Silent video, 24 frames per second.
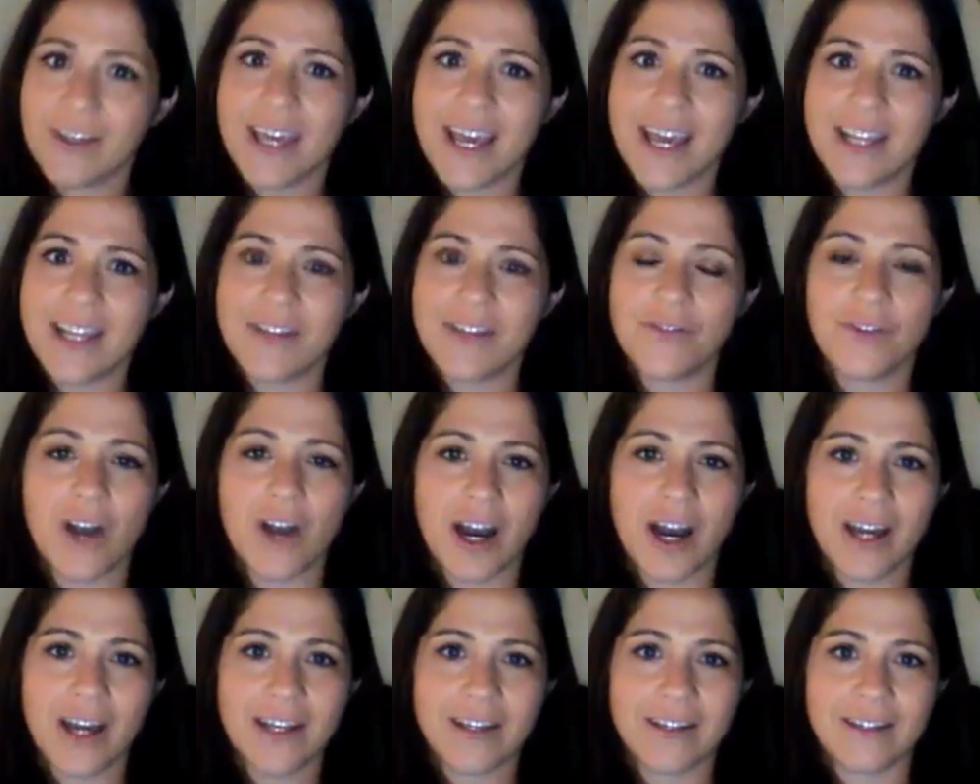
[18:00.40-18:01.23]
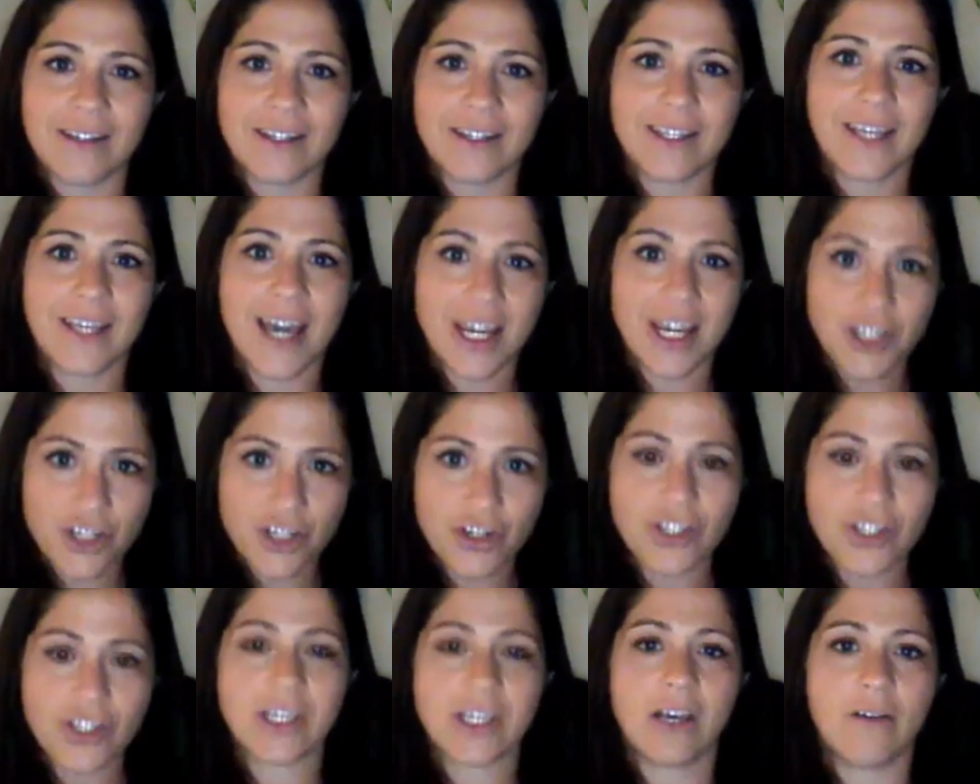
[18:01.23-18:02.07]
again, you've got to catch
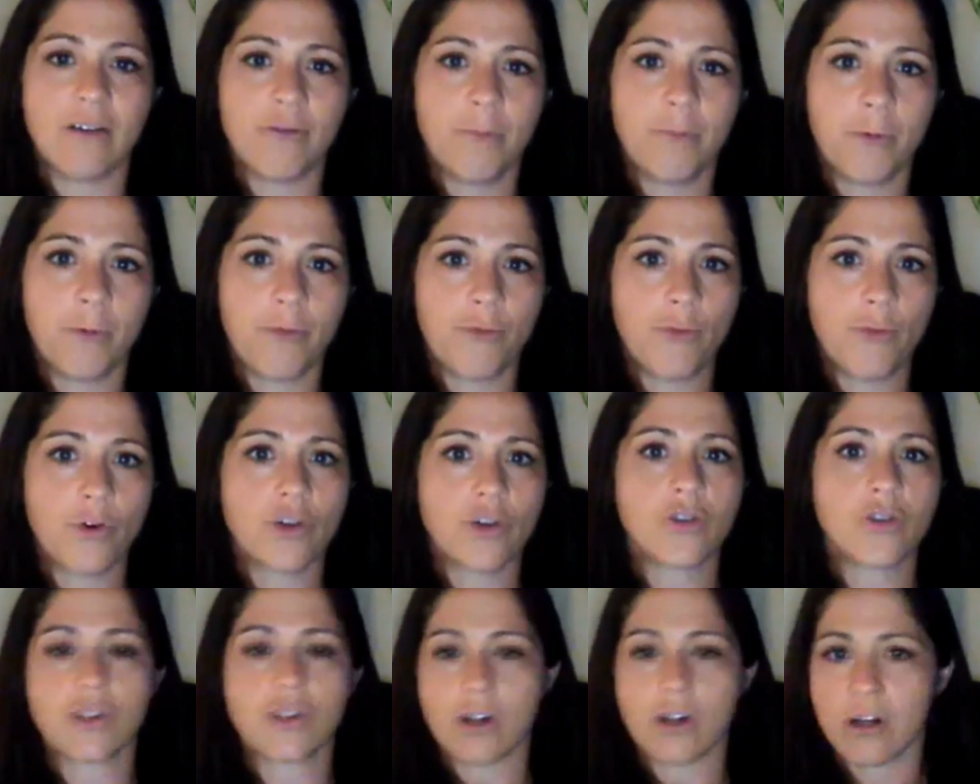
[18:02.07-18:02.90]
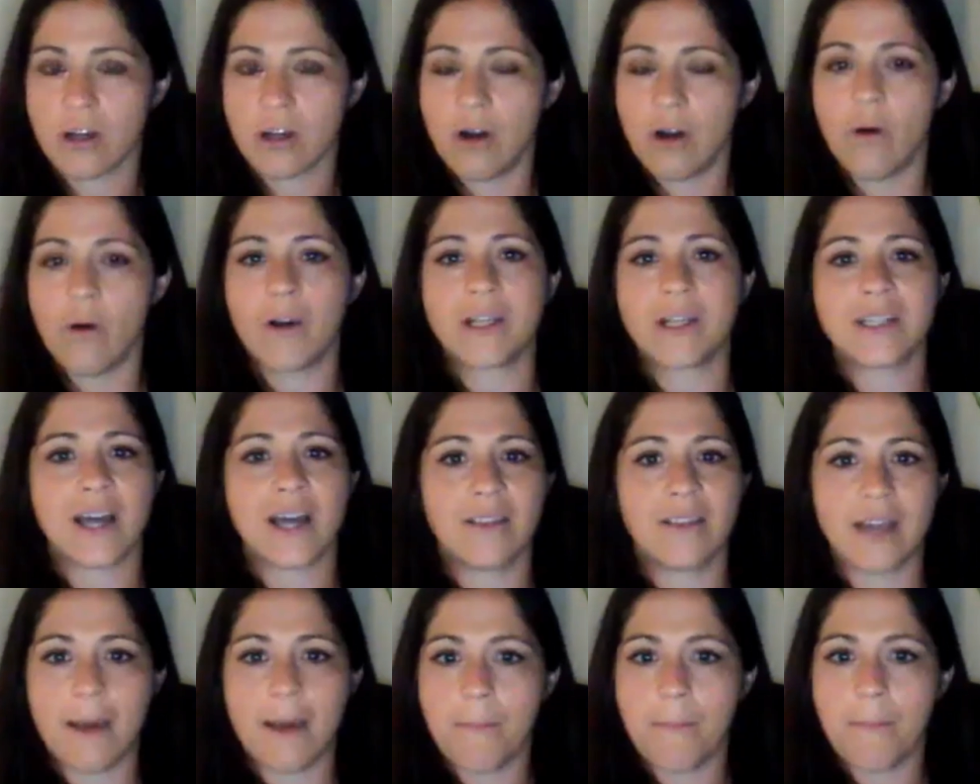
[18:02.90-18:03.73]
yourself before you start going
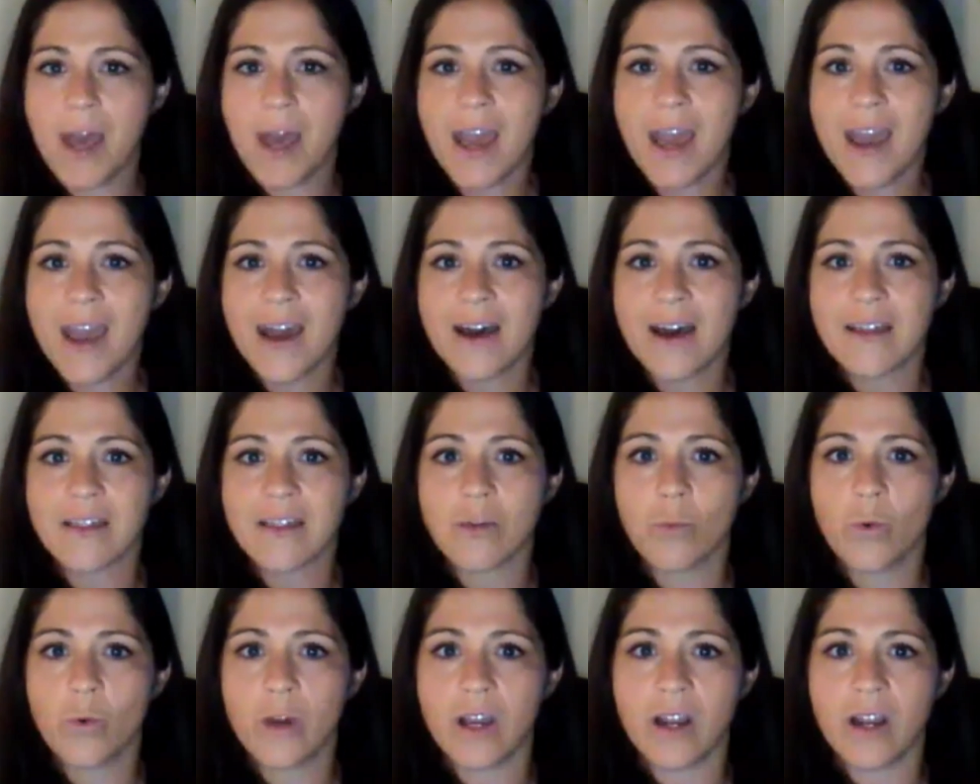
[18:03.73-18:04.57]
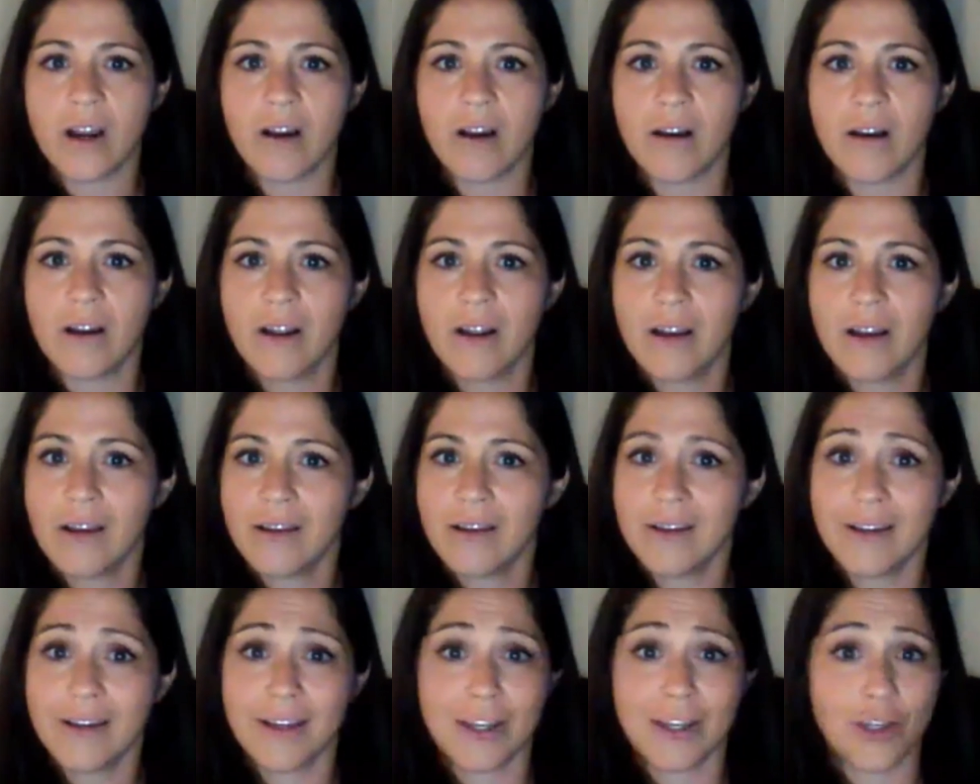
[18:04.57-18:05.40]
down that path where
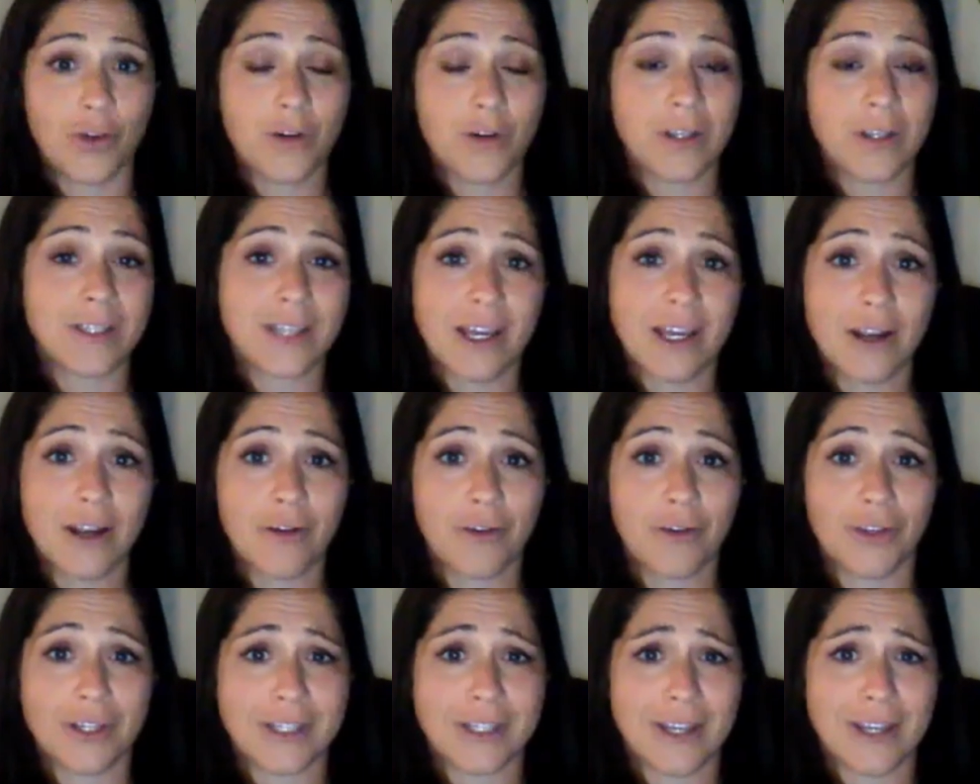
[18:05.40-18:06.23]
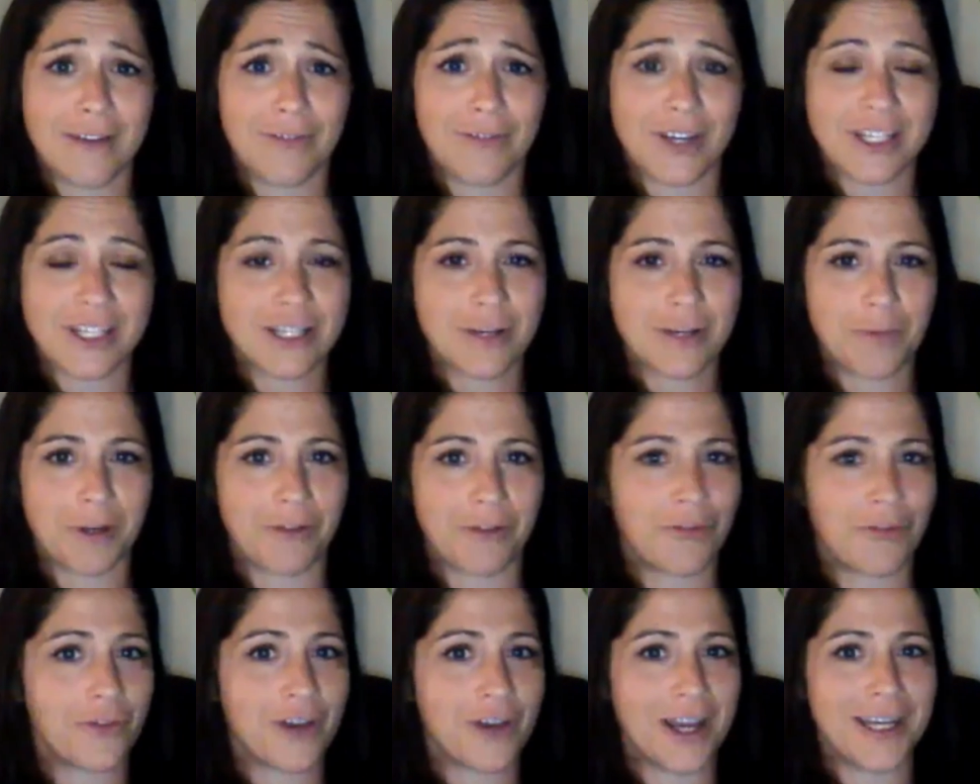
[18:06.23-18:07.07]
you can say you're a real estate investor, but
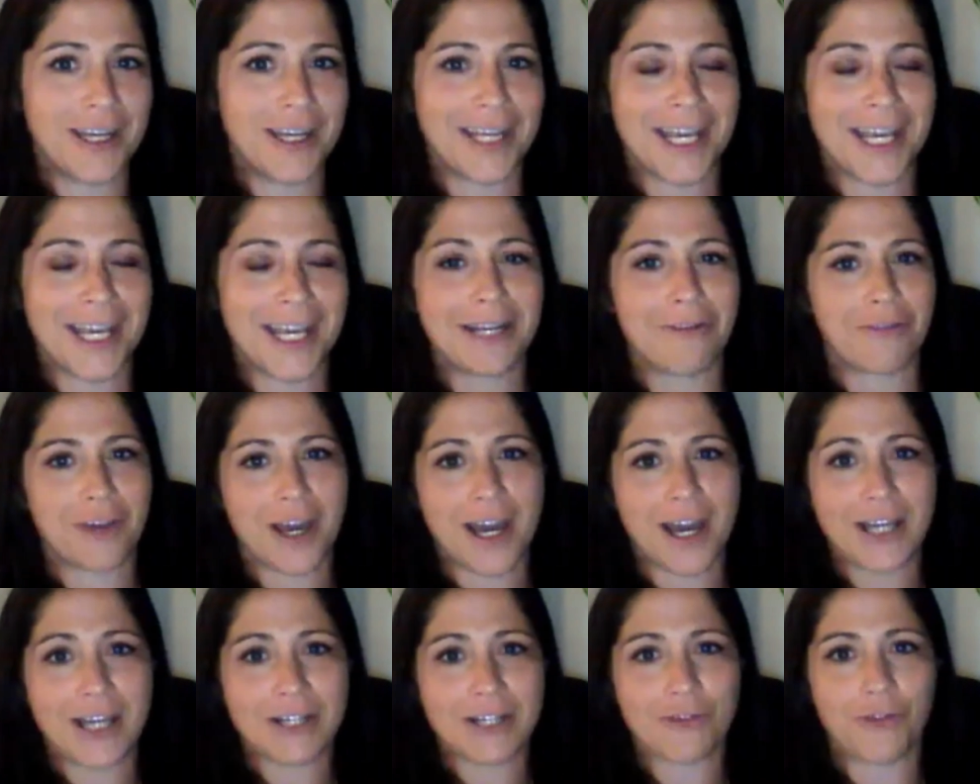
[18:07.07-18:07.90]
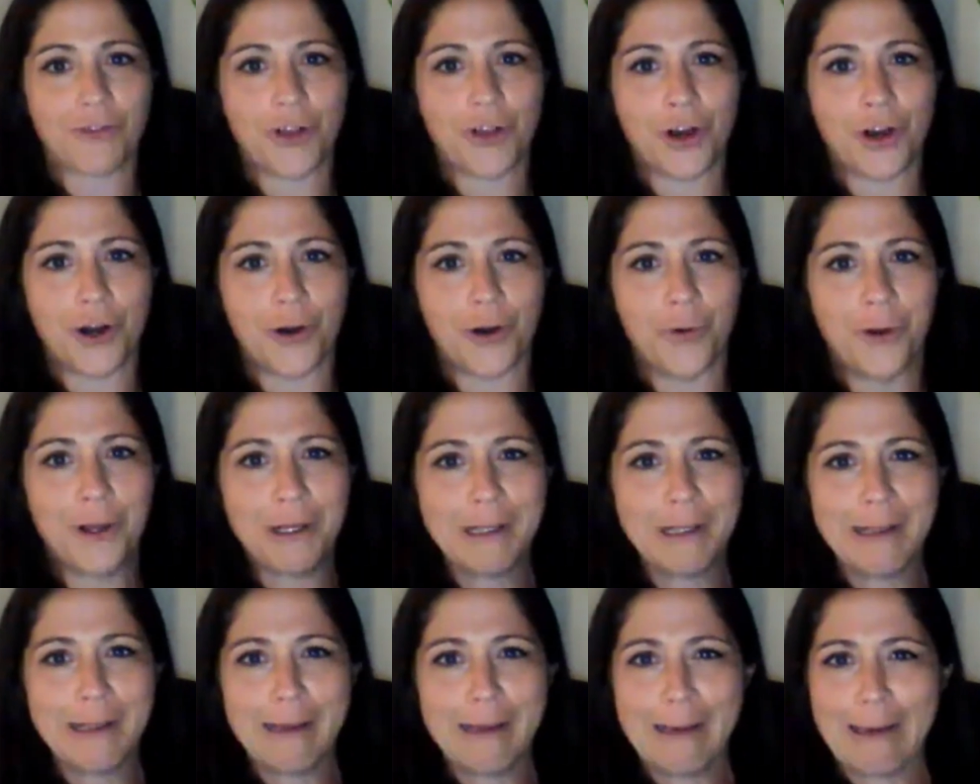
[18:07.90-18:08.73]
if you've got negative cash flow
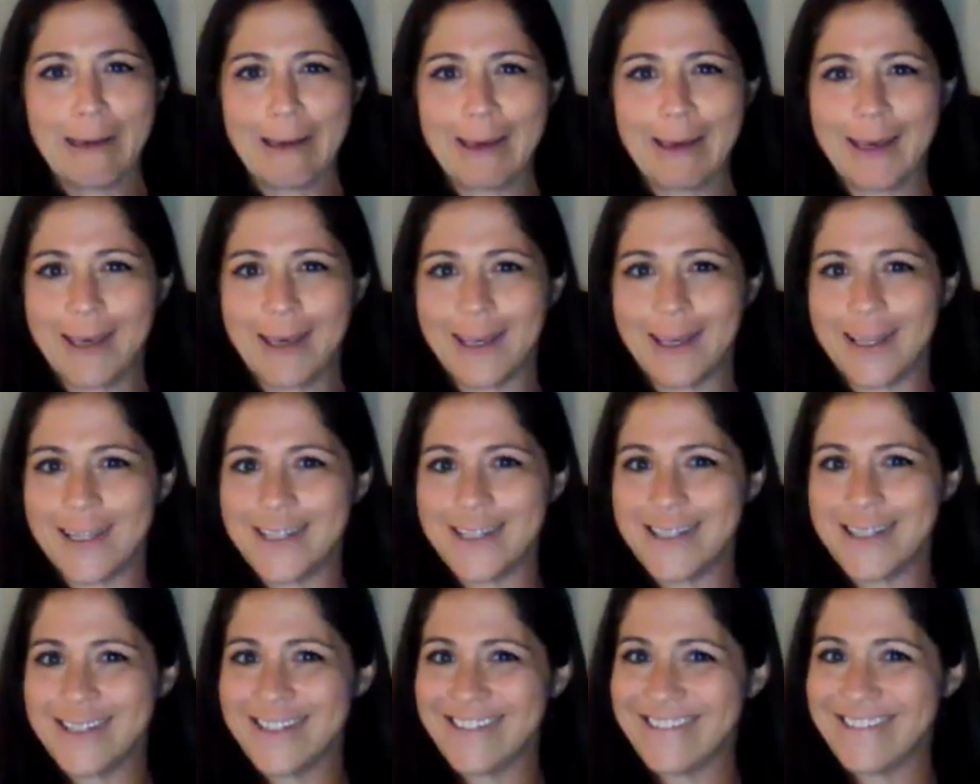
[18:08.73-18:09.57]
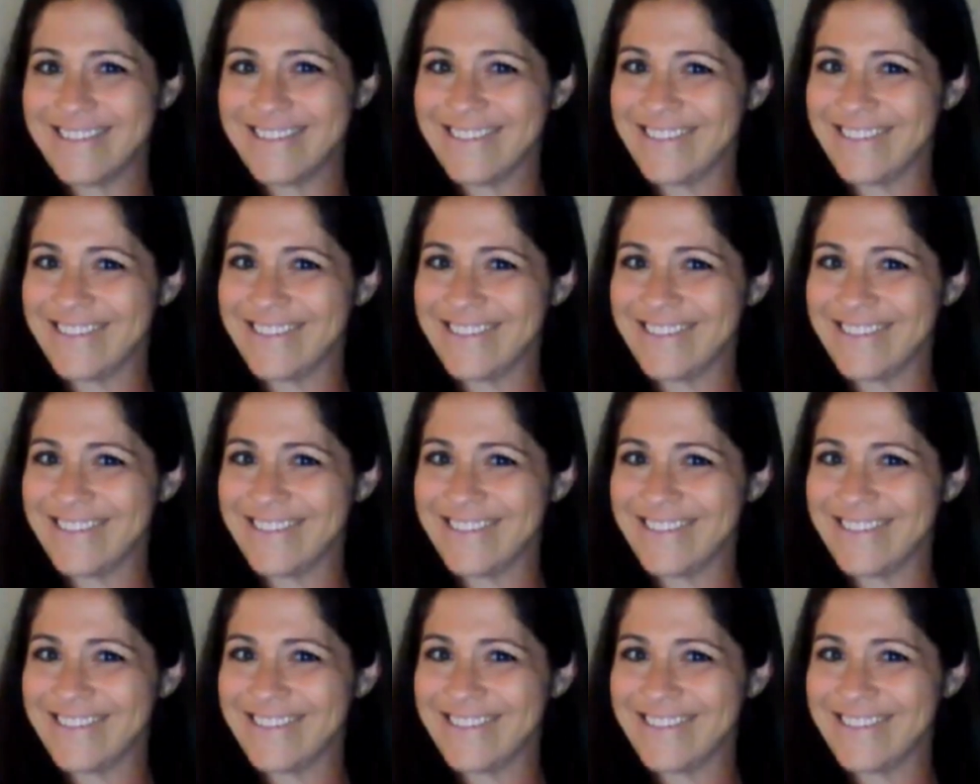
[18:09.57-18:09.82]
and